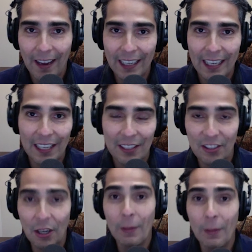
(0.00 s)
get
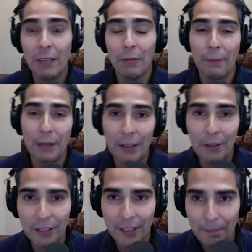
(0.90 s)
so many
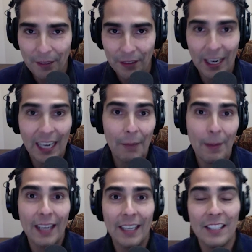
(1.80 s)
reviews that I can
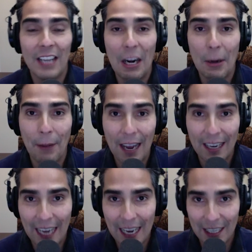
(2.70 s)
make an entire
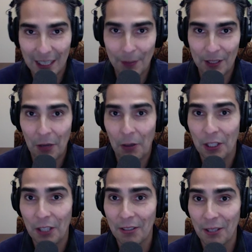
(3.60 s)
podcast episode or
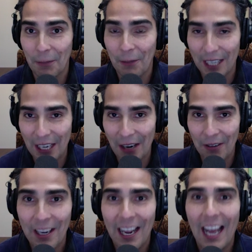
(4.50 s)
YouTube
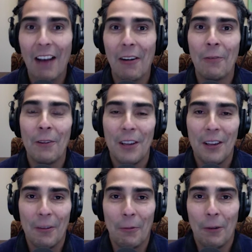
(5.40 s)
video out of
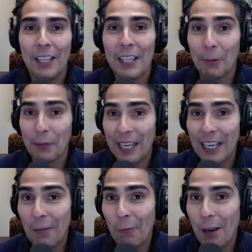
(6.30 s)
really
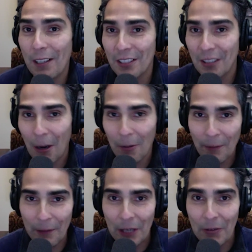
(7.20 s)
creative 1-star
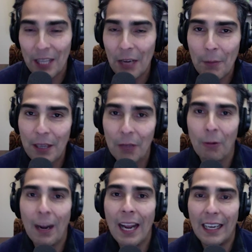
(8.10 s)
reviews. That would be
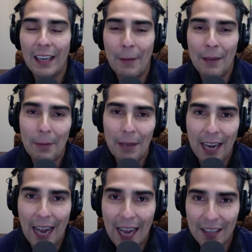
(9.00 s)
great. I mean, I'm not
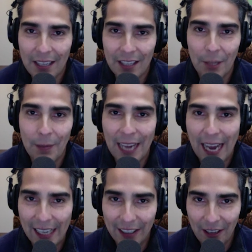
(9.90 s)
asking to be
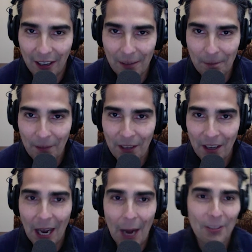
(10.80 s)
hated on.
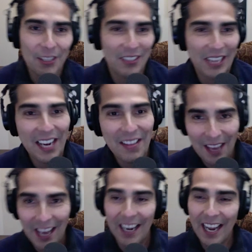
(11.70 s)
I'm just saying
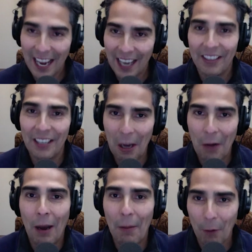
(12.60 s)
that, hey,
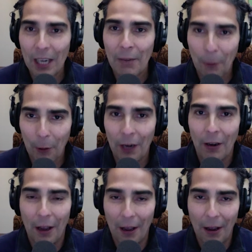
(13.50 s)
I'm ready for
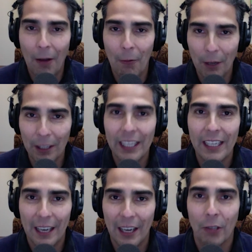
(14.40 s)
a really
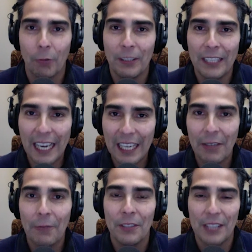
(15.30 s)

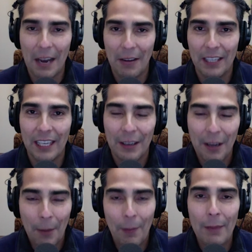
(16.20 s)
creative sounding.
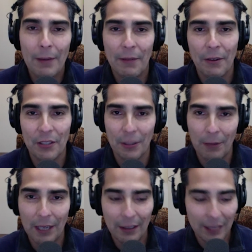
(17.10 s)
Maybe if there's someone
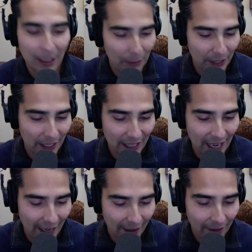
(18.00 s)
out there who says,
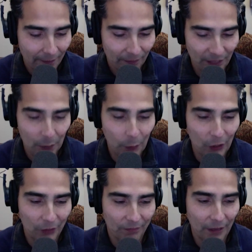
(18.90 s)
this
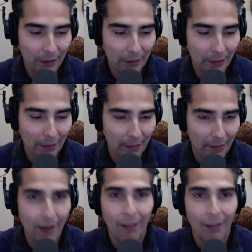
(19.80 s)
book, rah, rah, rah, rah,